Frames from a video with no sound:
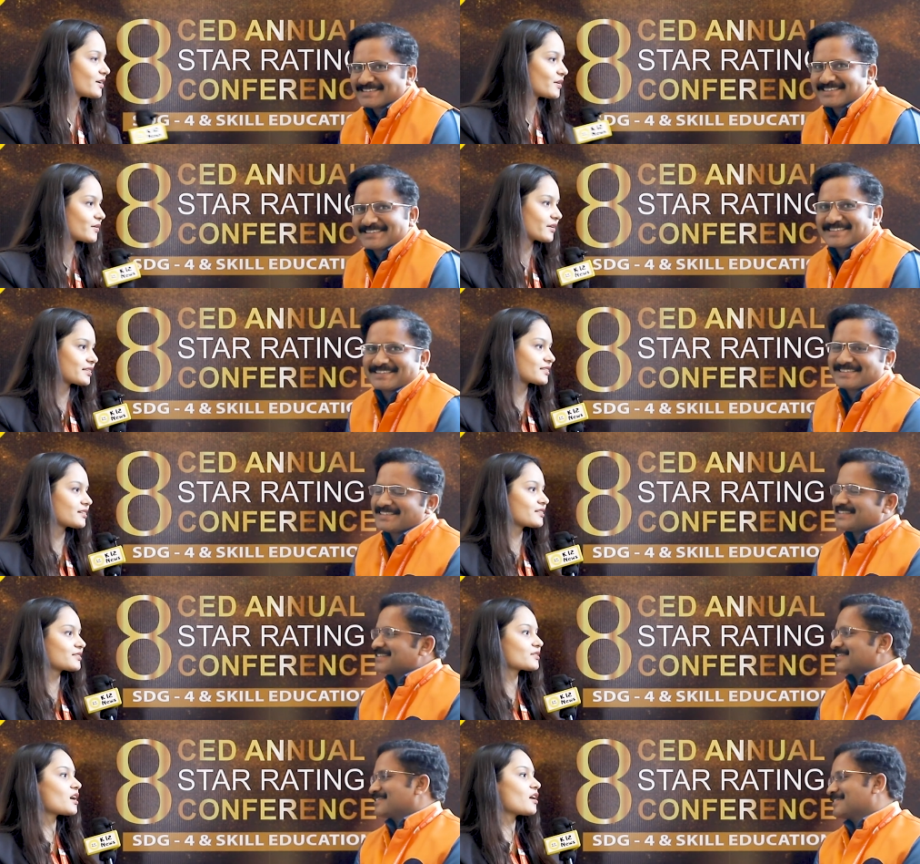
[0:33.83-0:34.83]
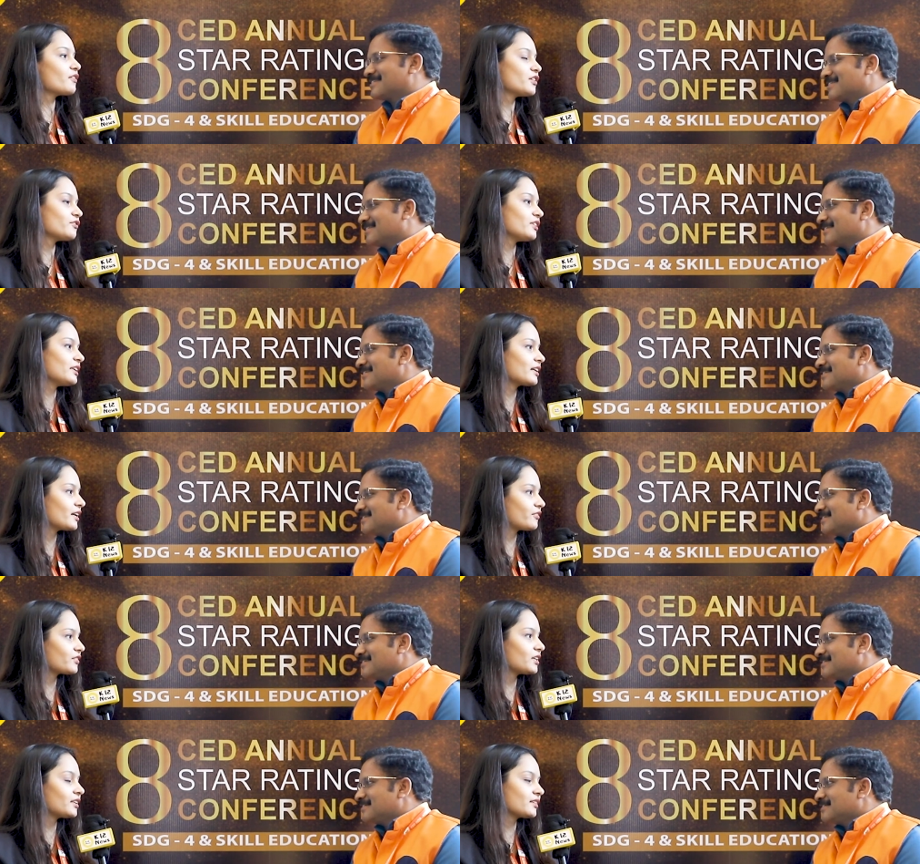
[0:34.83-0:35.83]
Speaker 1: Okay sir, so how are you feeling
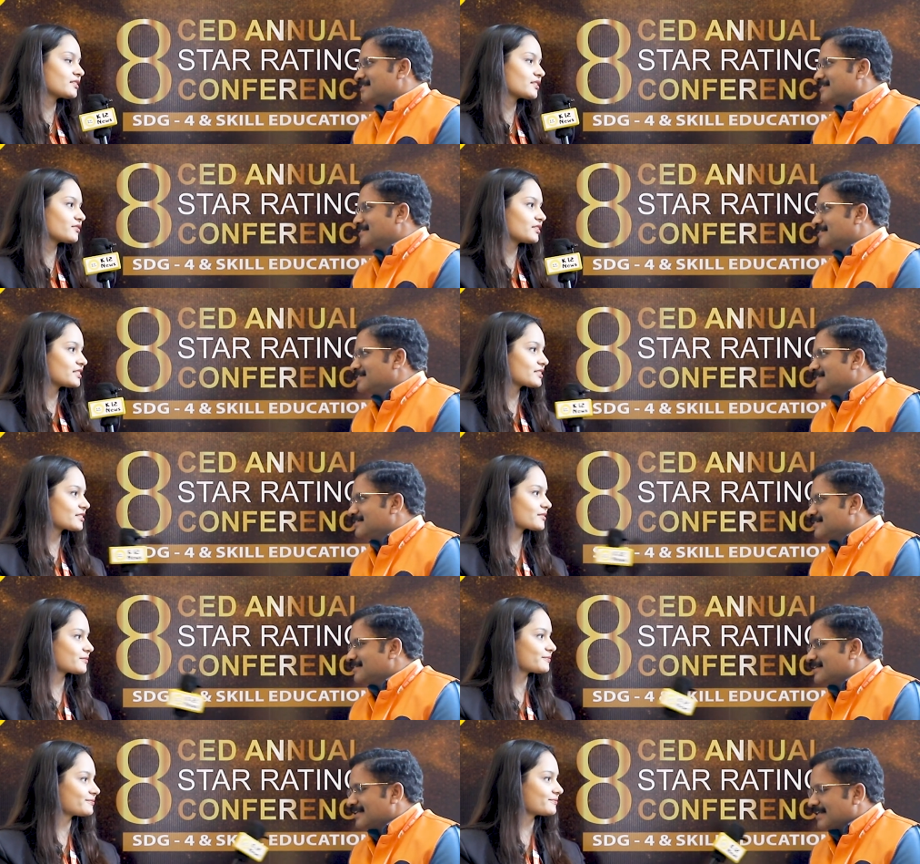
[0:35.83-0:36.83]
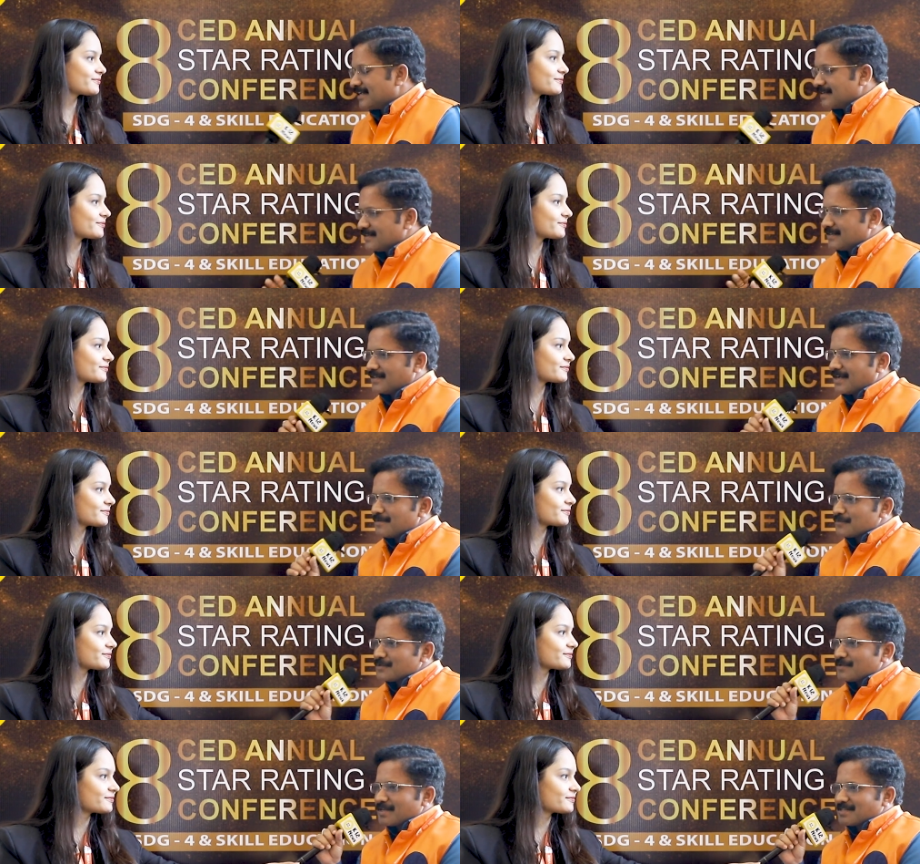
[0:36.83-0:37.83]
after doing this event?
Speaker 2: I'm
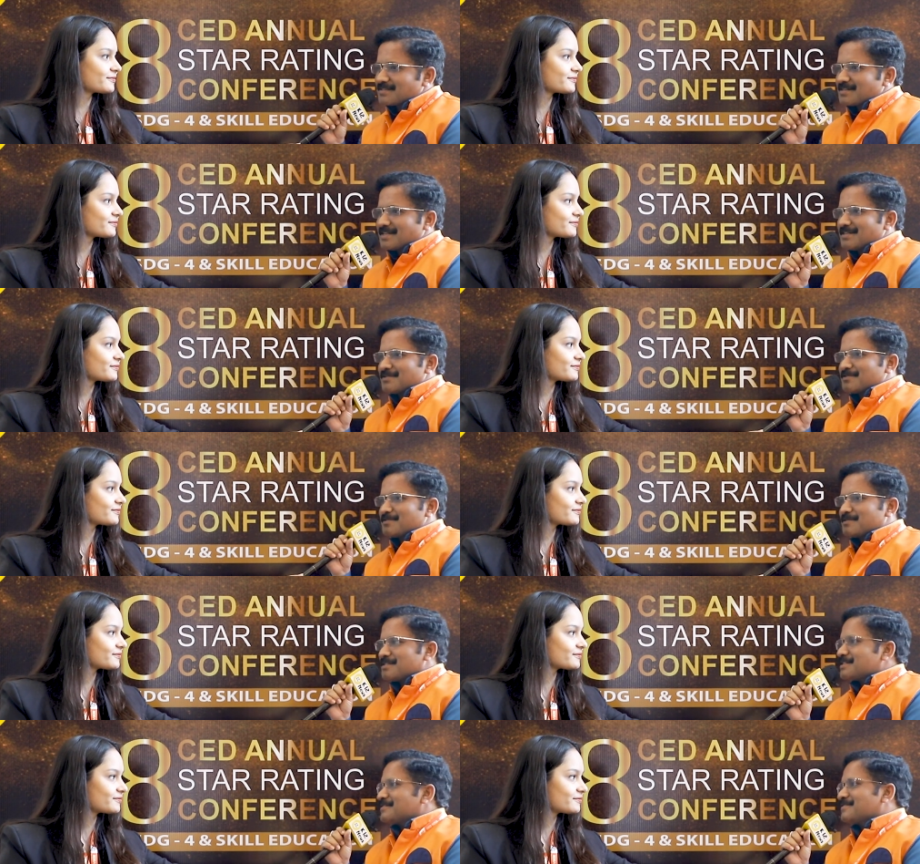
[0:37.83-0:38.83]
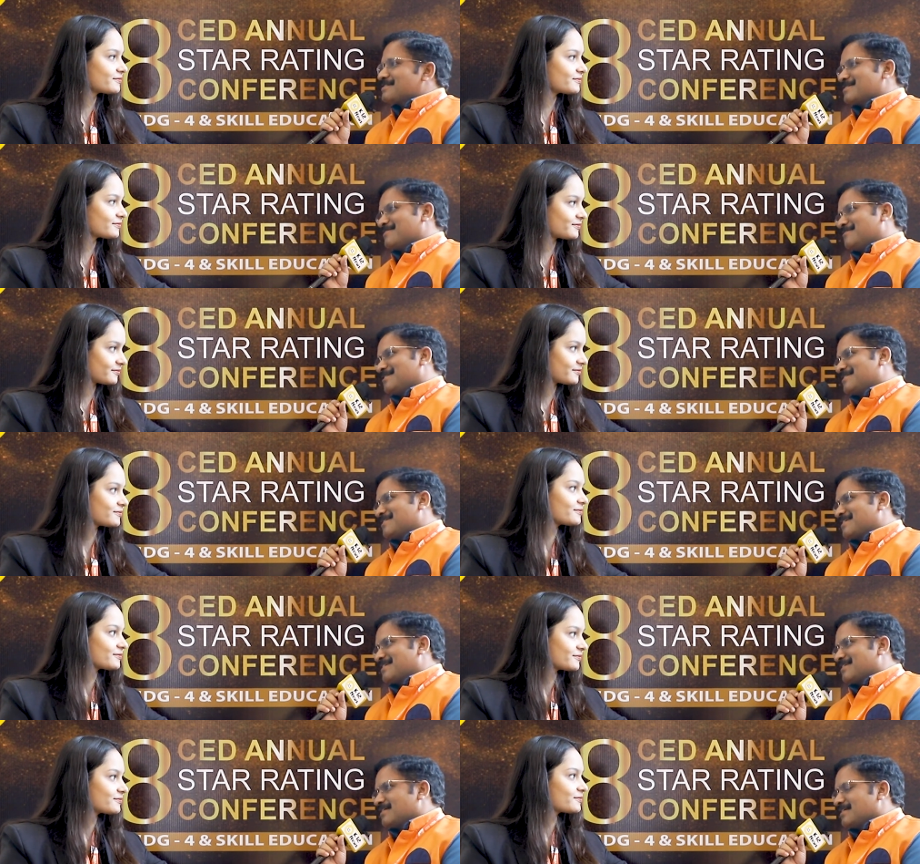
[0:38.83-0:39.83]
so excited to receive this award.
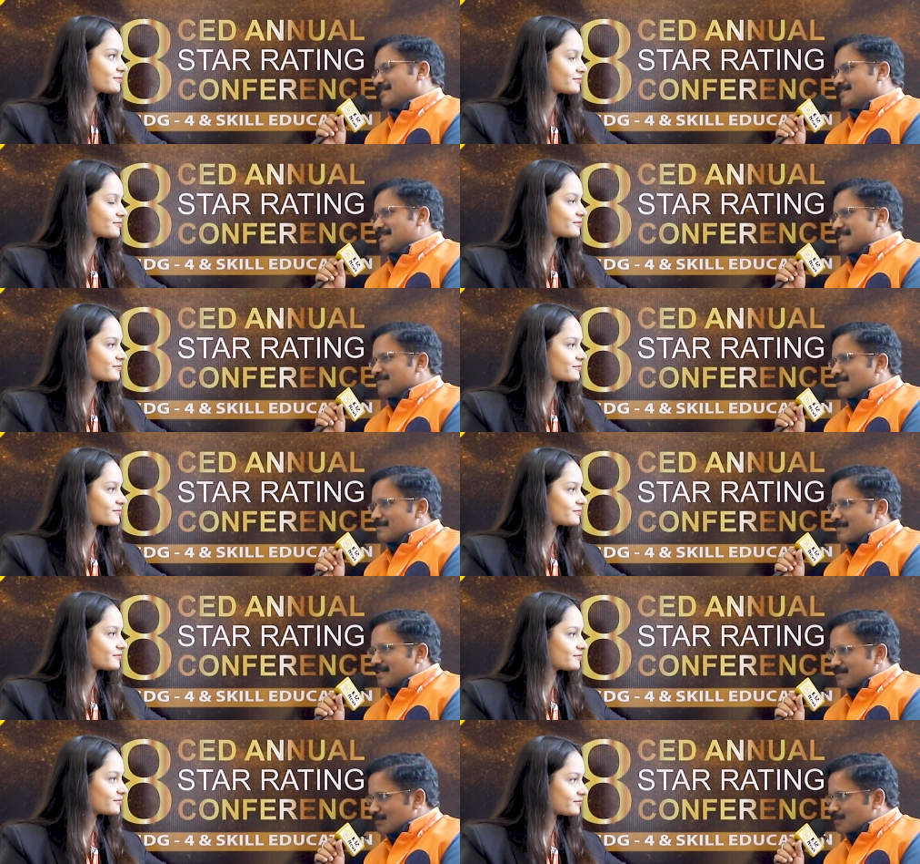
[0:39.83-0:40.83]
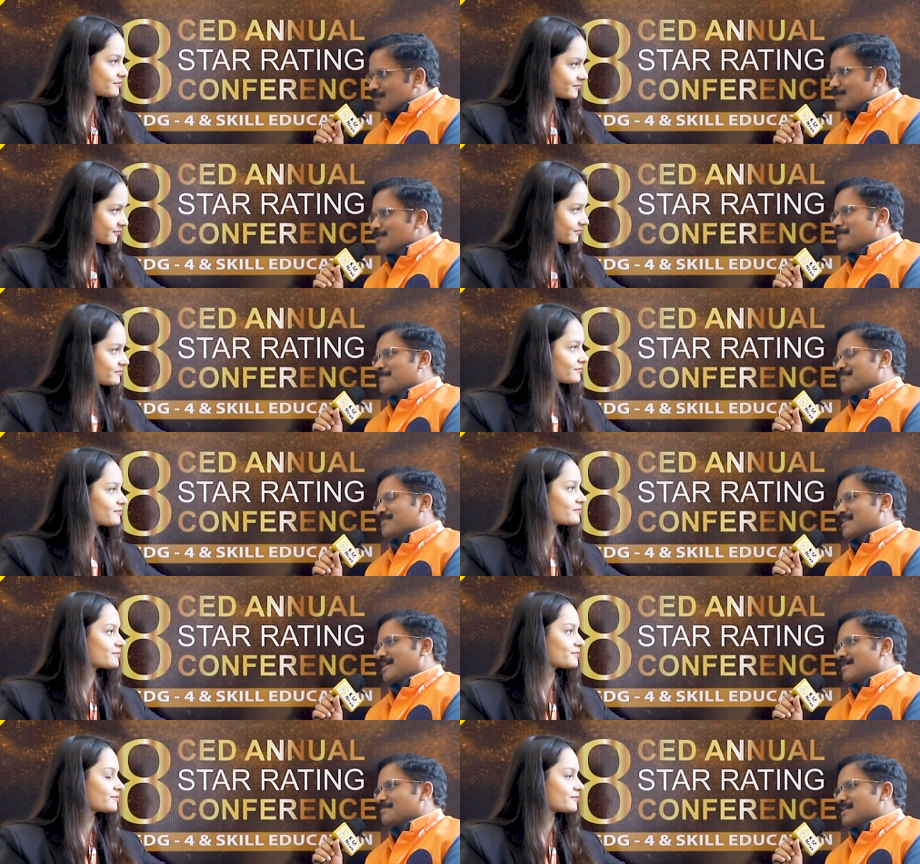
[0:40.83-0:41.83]
It's for my school.
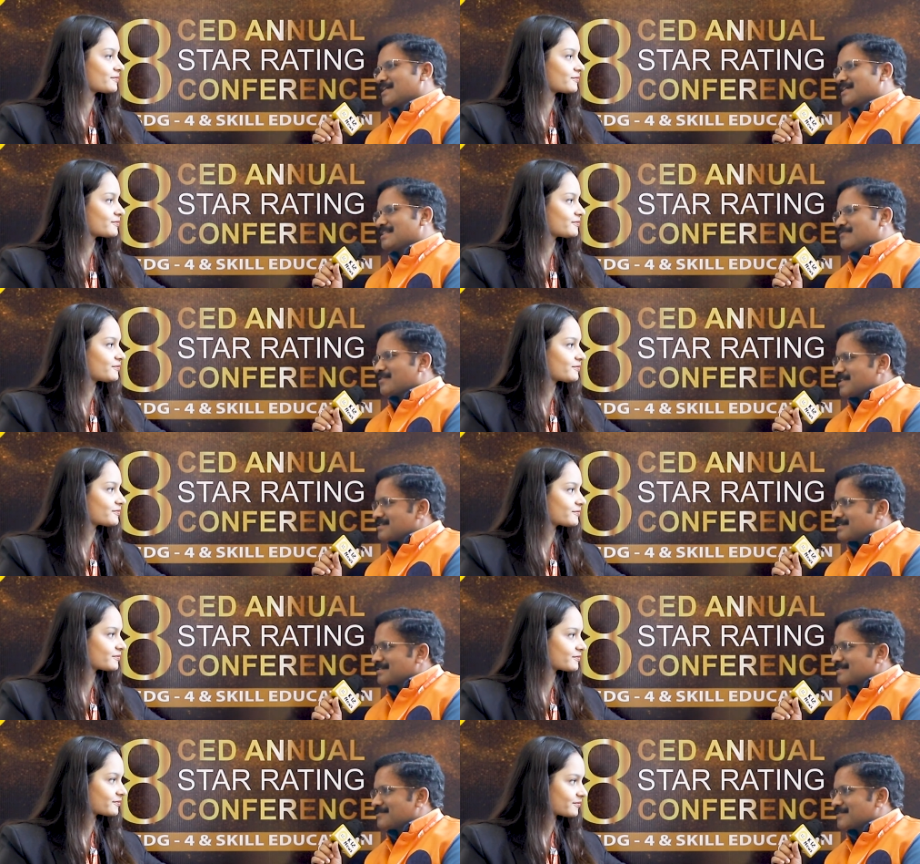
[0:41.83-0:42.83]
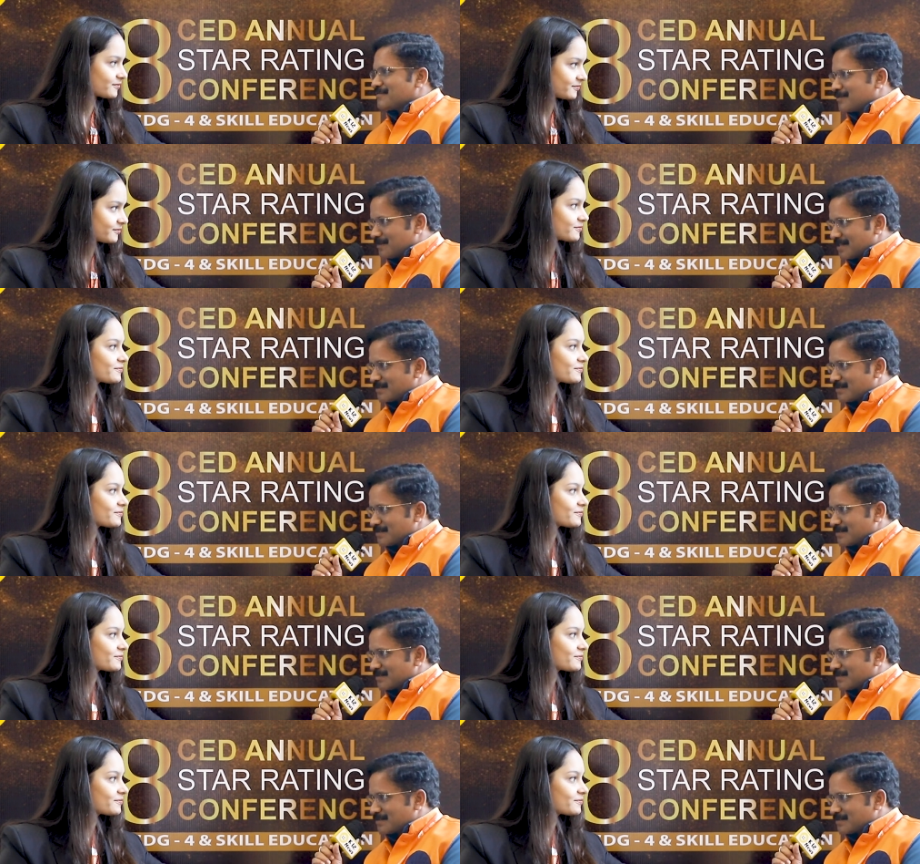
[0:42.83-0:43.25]
I'm getting the 5-star award for my